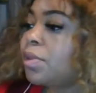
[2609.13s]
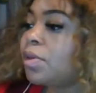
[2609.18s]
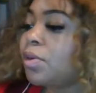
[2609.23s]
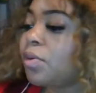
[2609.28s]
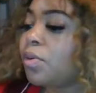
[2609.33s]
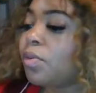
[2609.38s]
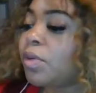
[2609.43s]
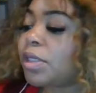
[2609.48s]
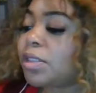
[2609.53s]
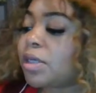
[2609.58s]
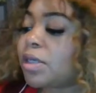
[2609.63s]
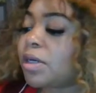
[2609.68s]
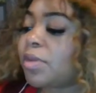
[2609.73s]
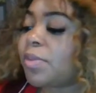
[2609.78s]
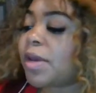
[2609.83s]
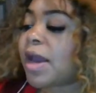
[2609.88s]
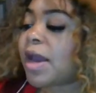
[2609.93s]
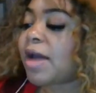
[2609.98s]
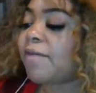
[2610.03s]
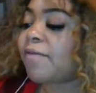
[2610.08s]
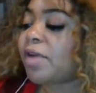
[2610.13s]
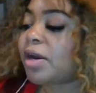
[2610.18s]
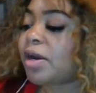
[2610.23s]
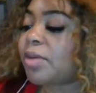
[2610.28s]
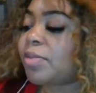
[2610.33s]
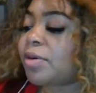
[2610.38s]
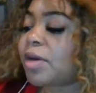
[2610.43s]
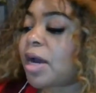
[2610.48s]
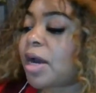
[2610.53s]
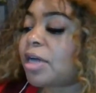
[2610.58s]
What's going to be our
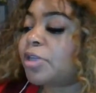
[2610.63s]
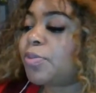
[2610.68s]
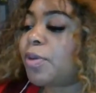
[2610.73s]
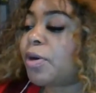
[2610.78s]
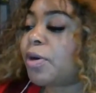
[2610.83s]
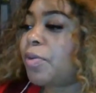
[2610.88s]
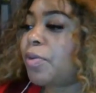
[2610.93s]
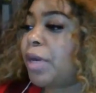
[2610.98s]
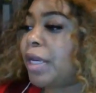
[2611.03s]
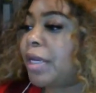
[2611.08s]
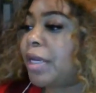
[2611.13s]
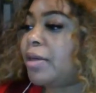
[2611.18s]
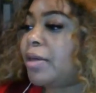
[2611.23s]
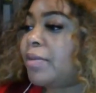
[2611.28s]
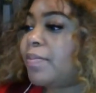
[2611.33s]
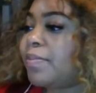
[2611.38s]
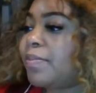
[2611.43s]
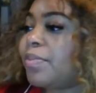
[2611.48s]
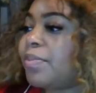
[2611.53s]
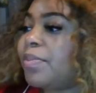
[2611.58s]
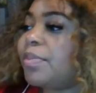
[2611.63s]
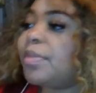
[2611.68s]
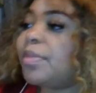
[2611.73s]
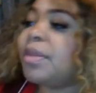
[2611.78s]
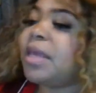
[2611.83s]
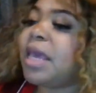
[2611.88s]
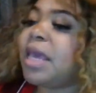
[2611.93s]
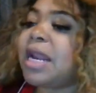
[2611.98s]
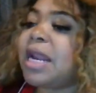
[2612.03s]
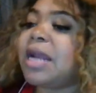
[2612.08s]
variable cost per week?
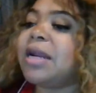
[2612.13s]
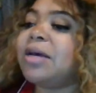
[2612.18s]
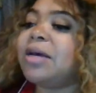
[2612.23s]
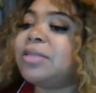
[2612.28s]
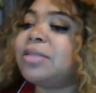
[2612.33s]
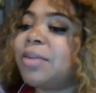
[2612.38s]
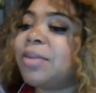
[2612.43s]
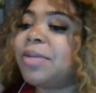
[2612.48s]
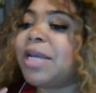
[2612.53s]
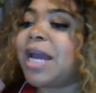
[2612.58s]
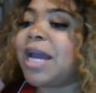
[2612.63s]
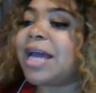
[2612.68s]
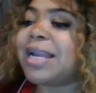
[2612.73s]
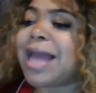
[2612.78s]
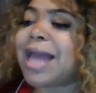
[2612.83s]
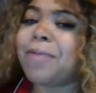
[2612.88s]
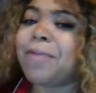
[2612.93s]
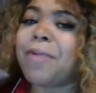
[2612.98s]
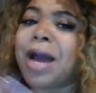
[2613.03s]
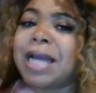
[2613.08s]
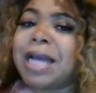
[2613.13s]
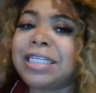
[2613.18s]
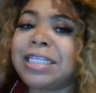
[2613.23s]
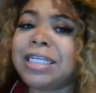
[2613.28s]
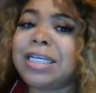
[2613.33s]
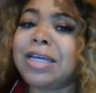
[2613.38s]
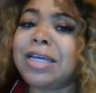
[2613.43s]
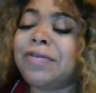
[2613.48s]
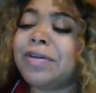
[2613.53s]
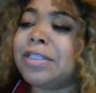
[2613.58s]
And I know some of y'all like, why is she
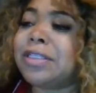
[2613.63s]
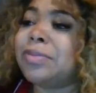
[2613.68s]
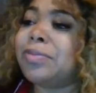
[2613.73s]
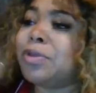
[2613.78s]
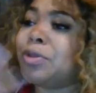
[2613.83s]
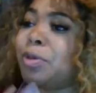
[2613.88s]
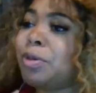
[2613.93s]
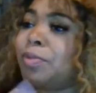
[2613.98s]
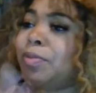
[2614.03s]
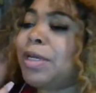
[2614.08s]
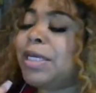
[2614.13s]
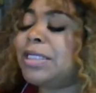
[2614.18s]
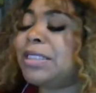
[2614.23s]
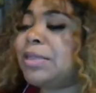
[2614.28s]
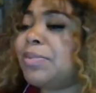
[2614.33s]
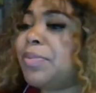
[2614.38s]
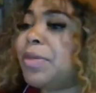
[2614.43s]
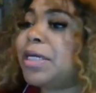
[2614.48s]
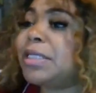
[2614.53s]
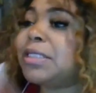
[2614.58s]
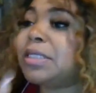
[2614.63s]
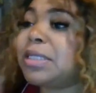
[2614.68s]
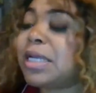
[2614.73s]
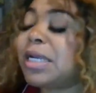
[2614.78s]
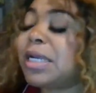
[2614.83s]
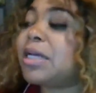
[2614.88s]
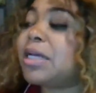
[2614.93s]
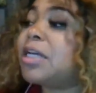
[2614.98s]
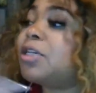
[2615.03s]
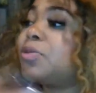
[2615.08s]
giving us in between weeks and months? And
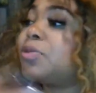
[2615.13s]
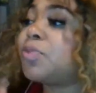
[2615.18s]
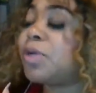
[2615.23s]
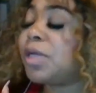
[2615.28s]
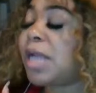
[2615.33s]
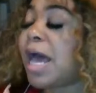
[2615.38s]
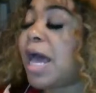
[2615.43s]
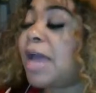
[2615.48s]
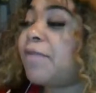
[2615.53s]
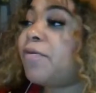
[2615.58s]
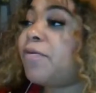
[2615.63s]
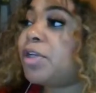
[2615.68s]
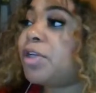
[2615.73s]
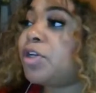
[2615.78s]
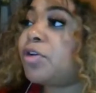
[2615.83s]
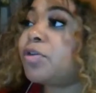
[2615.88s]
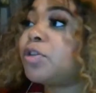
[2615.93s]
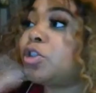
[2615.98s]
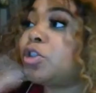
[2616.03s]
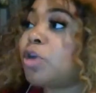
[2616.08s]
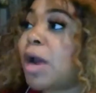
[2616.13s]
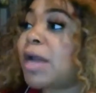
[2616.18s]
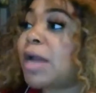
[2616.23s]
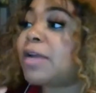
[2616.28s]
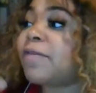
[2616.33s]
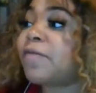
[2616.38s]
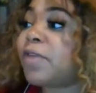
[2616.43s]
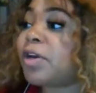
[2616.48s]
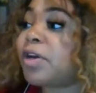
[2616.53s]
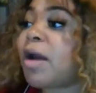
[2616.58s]
because real life, when you're trying
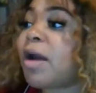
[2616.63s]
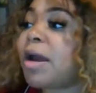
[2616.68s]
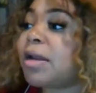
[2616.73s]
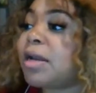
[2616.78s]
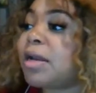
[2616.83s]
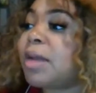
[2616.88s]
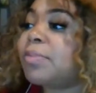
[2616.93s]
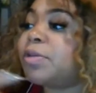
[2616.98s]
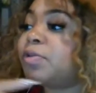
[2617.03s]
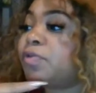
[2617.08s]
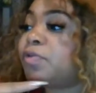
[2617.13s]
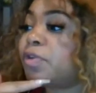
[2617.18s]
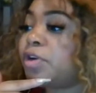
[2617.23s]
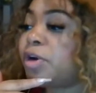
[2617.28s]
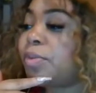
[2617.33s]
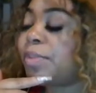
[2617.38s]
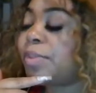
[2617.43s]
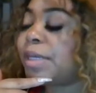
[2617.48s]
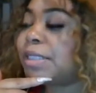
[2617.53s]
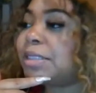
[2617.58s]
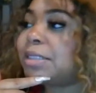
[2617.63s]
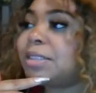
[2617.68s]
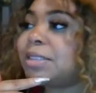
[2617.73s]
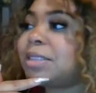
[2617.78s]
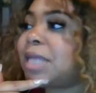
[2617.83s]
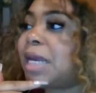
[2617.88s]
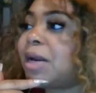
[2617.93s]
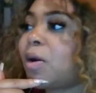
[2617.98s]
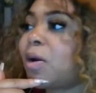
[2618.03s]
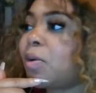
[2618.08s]
to figure out numbers for your business,
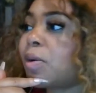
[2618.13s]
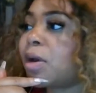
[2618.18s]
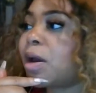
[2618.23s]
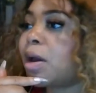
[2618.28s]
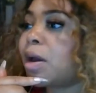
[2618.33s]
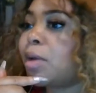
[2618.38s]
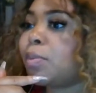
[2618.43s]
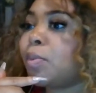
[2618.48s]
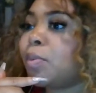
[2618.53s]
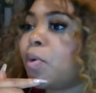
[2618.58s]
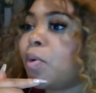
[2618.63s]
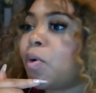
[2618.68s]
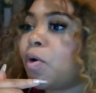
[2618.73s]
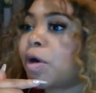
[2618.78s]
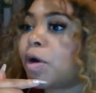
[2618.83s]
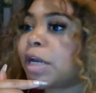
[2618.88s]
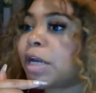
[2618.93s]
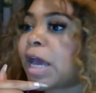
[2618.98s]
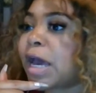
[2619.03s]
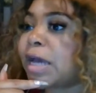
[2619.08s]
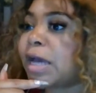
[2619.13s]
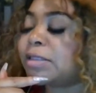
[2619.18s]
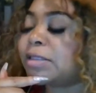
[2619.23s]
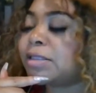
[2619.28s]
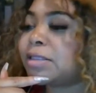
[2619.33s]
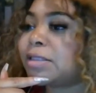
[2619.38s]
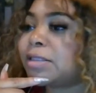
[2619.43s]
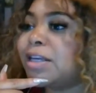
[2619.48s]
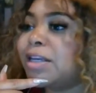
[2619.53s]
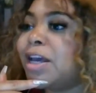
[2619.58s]
they don't come
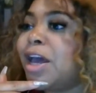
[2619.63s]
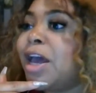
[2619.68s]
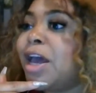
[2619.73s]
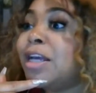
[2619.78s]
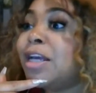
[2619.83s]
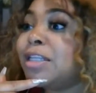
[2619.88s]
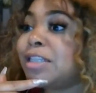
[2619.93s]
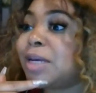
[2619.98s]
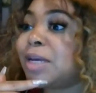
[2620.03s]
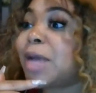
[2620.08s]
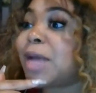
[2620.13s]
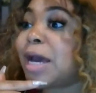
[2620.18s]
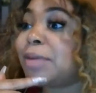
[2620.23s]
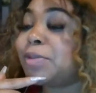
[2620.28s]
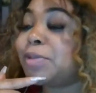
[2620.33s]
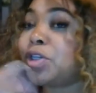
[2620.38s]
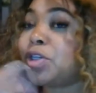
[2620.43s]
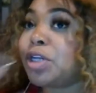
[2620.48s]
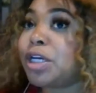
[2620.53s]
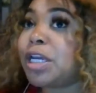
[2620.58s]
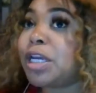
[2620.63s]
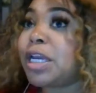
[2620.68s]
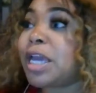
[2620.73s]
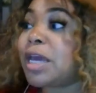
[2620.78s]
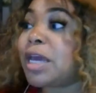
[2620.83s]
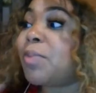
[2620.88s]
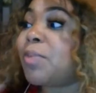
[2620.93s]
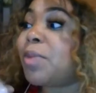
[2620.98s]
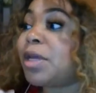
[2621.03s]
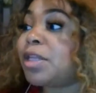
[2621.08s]
organized. Sometimes you're looking
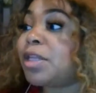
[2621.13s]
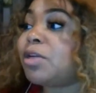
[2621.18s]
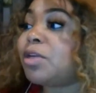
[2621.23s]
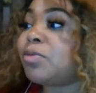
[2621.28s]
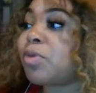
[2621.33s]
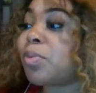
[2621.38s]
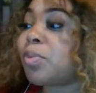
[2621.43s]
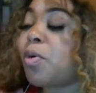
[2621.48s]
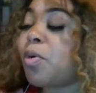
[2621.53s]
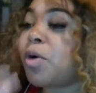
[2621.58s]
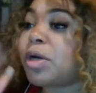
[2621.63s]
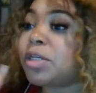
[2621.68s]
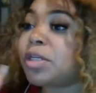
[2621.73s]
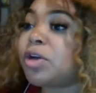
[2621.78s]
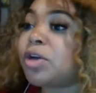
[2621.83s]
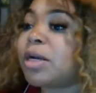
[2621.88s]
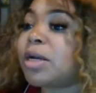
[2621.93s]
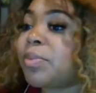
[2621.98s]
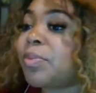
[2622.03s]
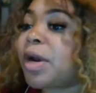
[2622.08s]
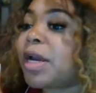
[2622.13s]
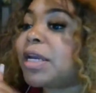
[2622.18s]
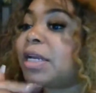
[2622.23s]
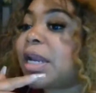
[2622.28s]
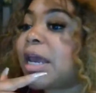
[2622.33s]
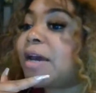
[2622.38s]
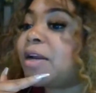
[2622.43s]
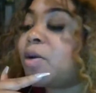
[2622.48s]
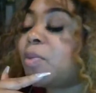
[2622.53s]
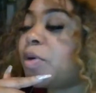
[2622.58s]
at a monthly report and trying to break it
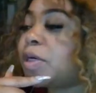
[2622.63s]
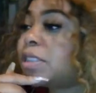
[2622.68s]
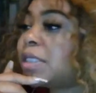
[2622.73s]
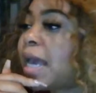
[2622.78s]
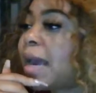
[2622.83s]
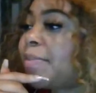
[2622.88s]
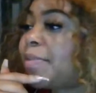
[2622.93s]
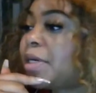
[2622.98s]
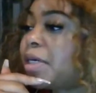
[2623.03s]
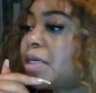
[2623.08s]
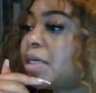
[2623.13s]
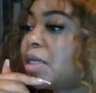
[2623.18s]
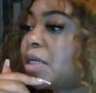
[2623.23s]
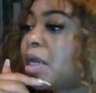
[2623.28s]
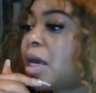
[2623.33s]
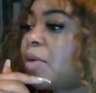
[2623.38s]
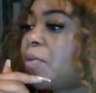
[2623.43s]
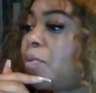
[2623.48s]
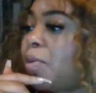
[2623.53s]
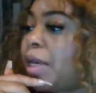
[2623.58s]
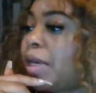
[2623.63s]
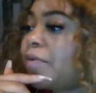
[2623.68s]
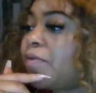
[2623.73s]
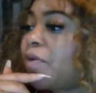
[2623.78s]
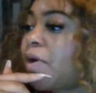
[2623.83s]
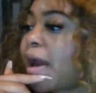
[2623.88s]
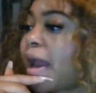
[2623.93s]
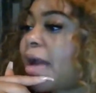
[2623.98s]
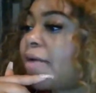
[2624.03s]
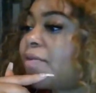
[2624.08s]
down to what's happening in a week
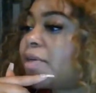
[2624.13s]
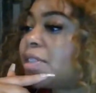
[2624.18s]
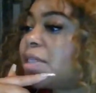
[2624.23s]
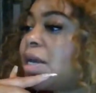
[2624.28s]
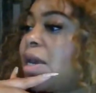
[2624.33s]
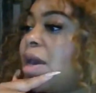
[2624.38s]
for average.